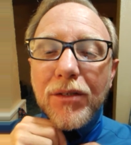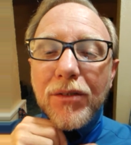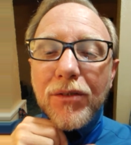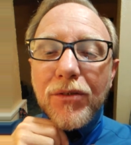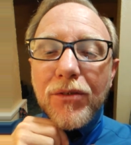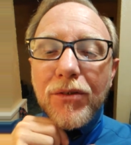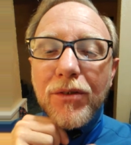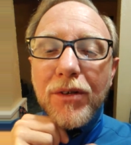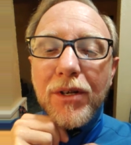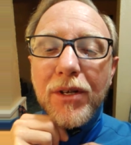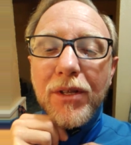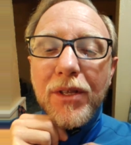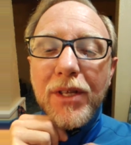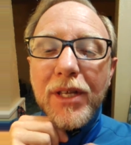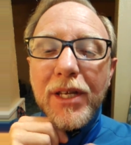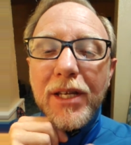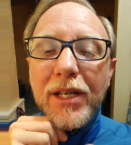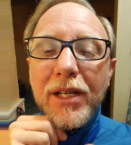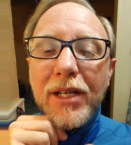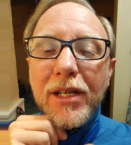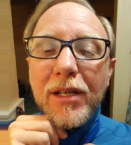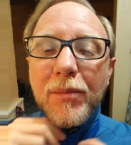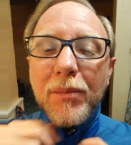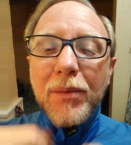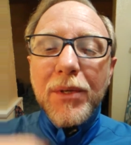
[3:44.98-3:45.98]
Draw
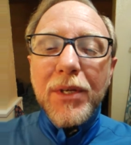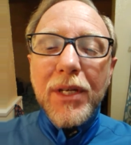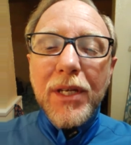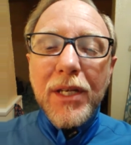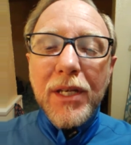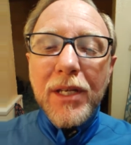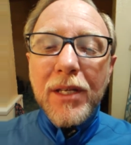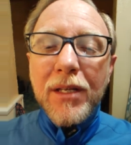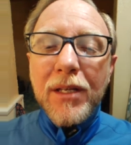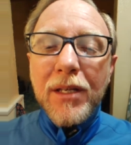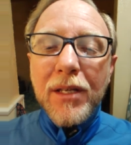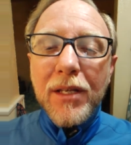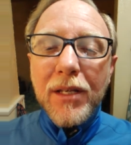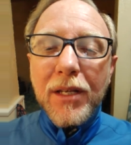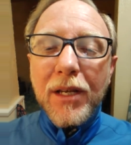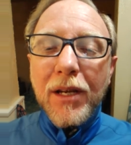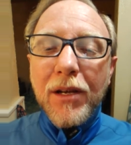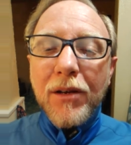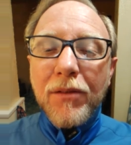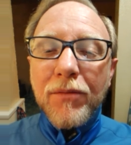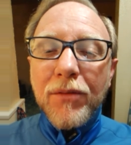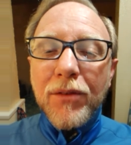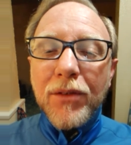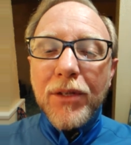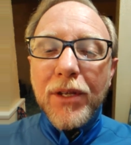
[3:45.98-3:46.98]
that up in.
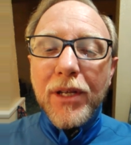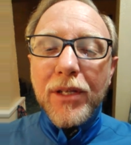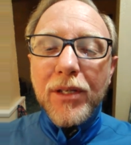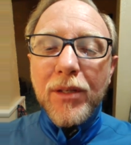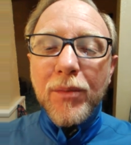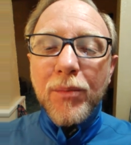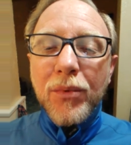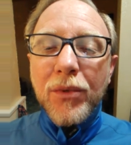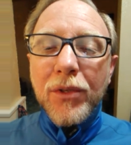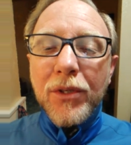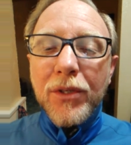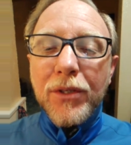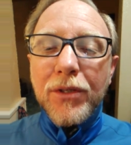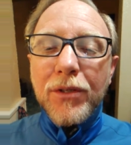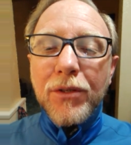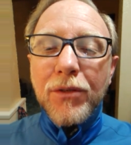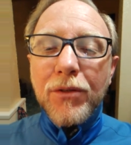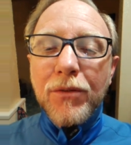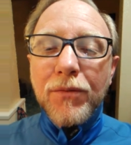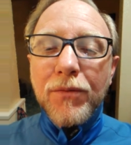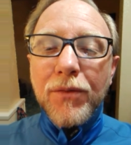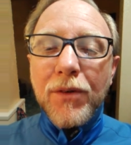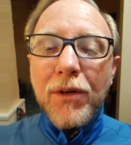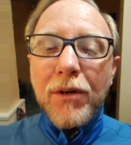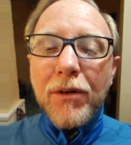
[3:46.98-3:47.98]
Careful not to pull it
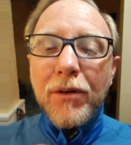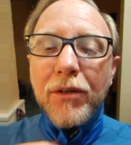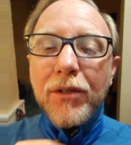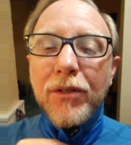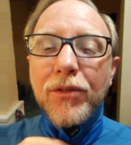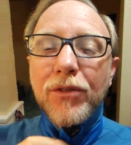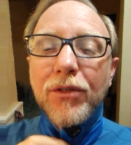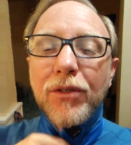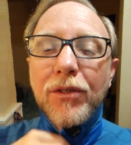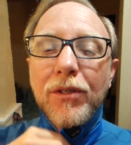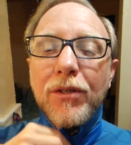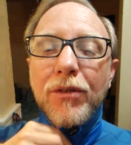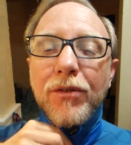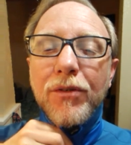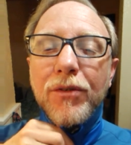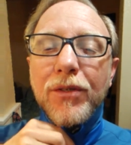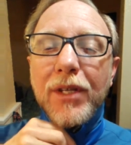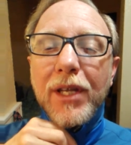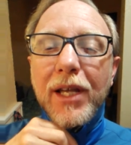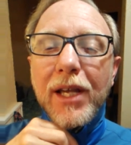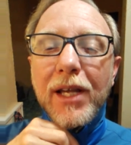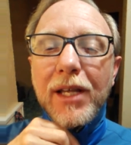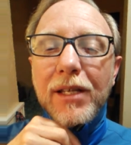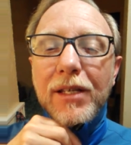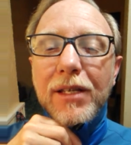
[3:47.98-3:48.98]
too far, else you lose
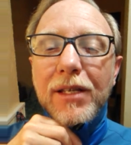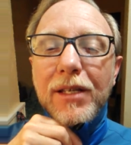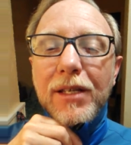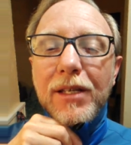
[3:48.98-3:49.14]
that.